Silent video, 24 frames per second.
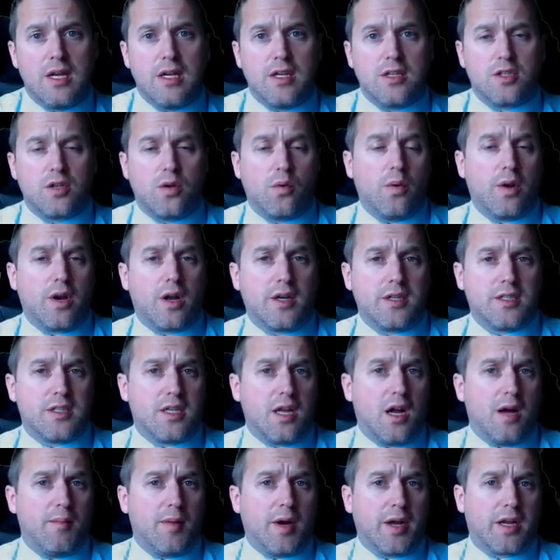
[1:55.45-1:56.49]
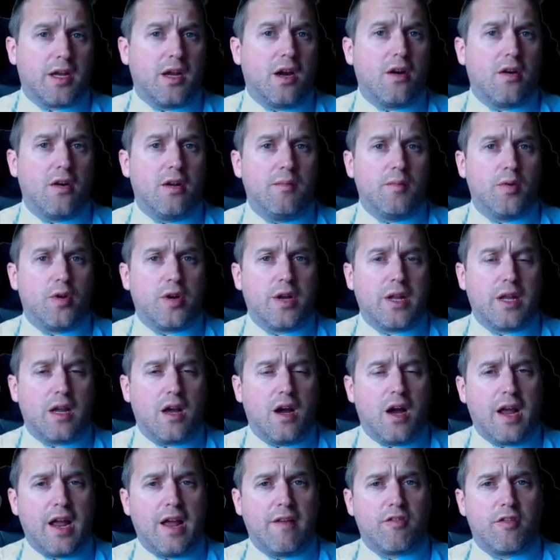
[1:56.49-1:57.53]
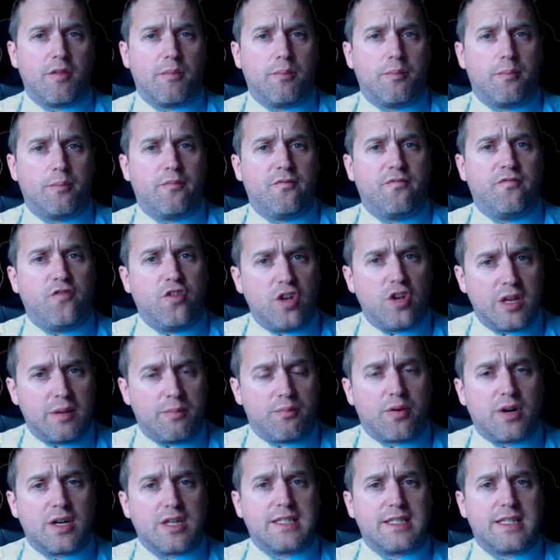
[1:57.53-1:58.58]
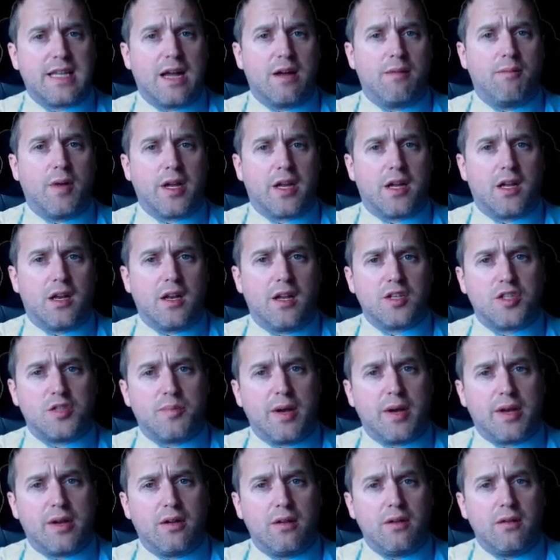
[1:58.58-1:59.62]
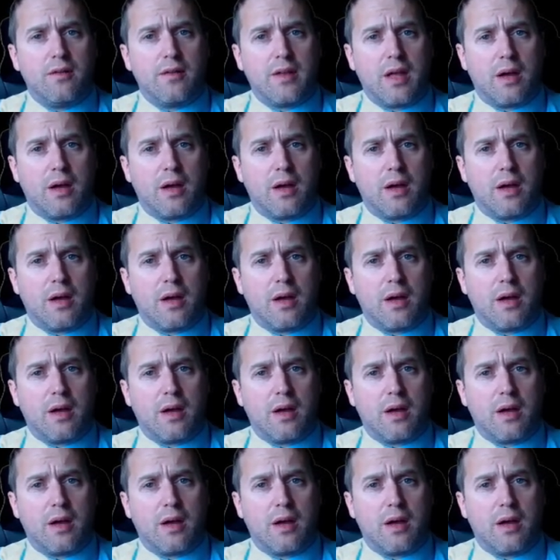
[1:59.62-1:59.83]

So when I start my car in the morning, I have to fully press down my clutch pedal,